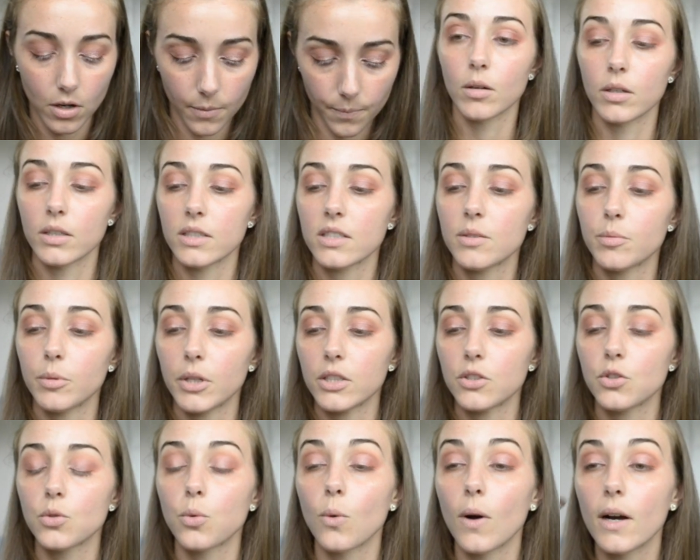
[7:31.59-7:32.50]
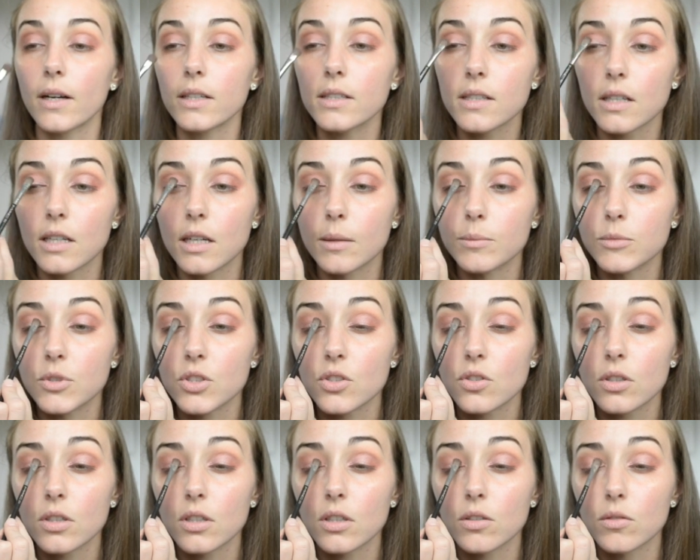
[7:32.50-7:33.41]
I'm going to spray it twice, and I'm
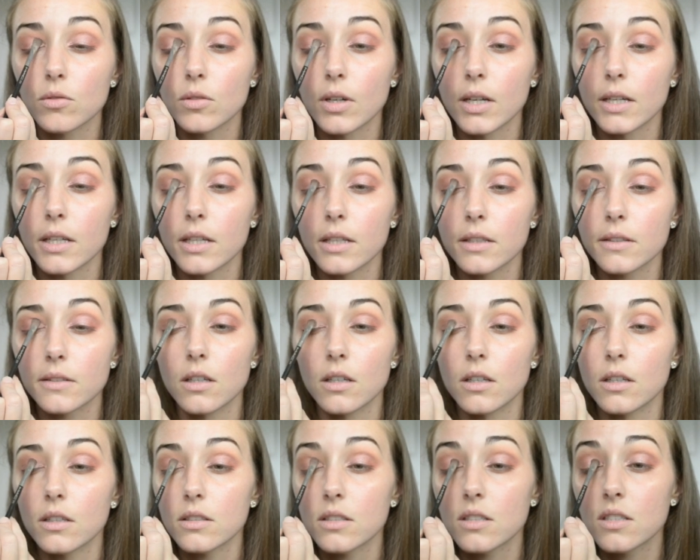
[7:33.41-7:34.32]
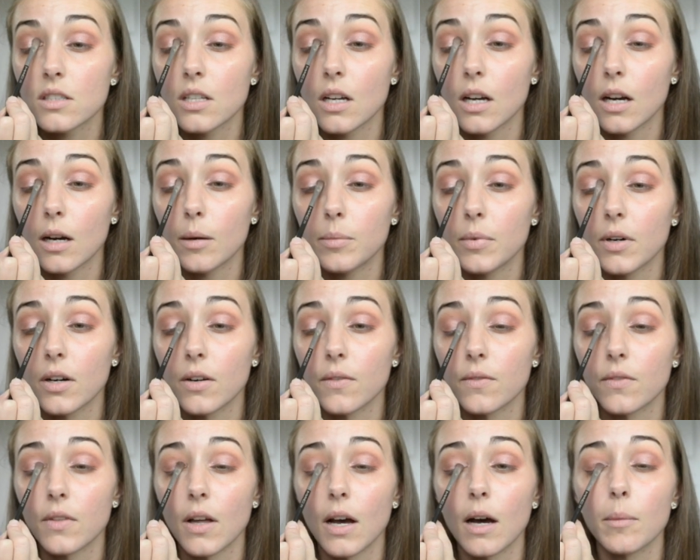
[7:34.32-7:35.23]
just going to run it on top
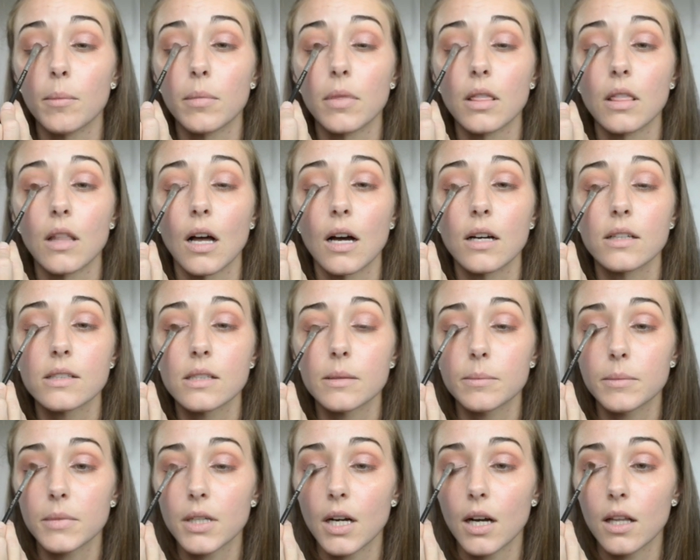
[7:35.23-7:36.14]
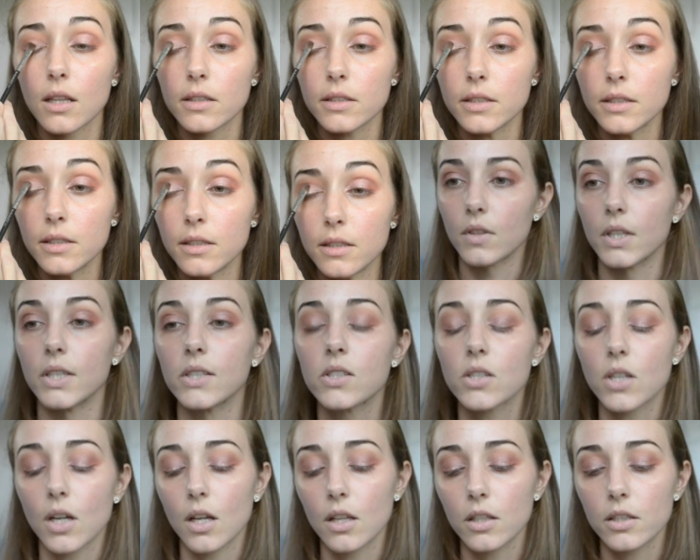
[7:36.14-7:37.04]
of that Blossom color.
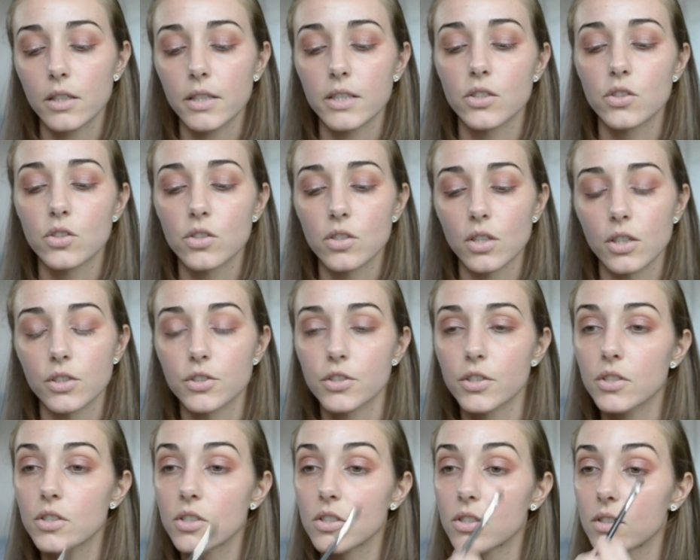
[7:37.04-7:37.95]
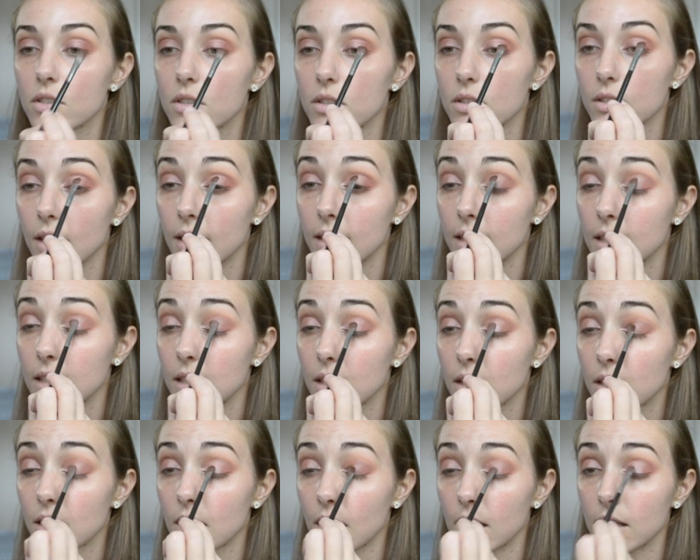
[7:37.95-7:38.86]
This color is such a stunning
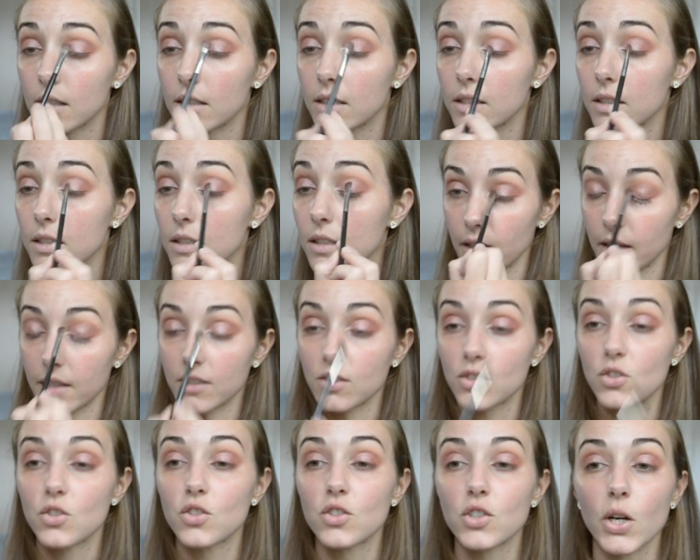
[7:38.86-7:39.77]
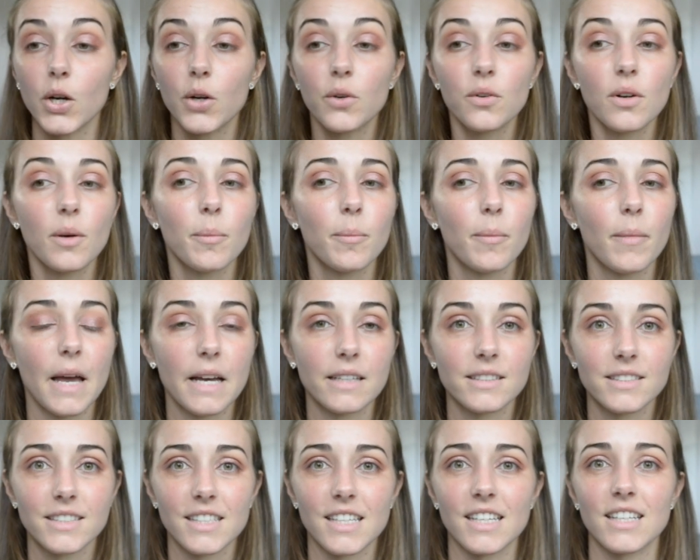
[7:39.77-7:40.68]
color. It's so
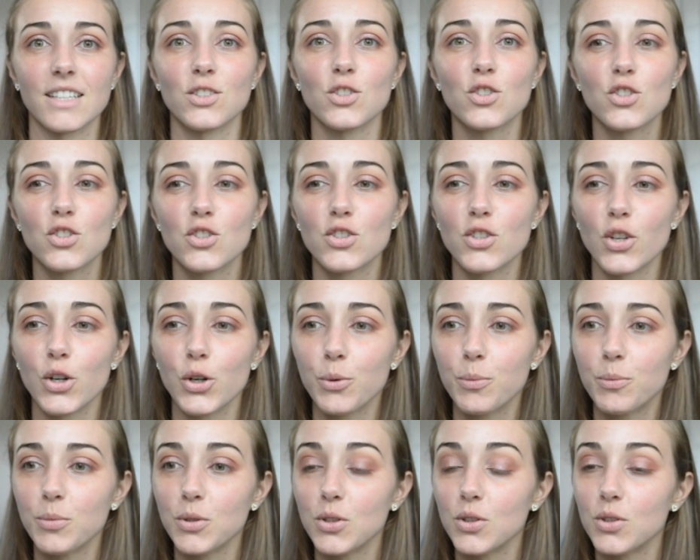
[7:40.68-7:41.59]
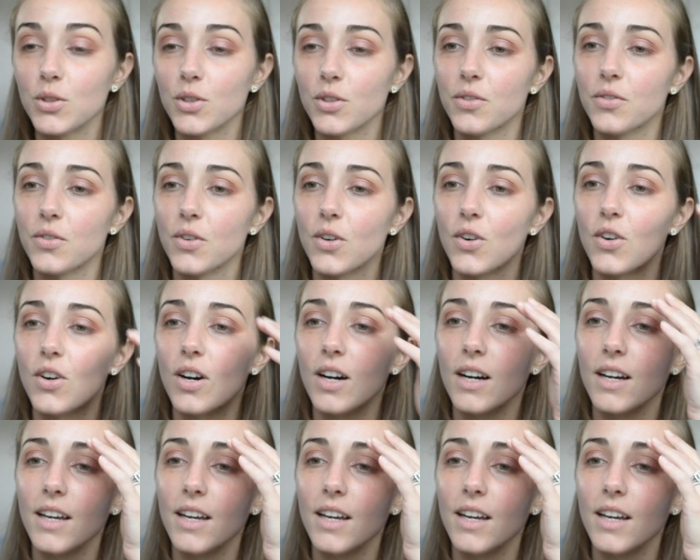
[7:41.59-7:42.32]
romantic. It's so beautiful.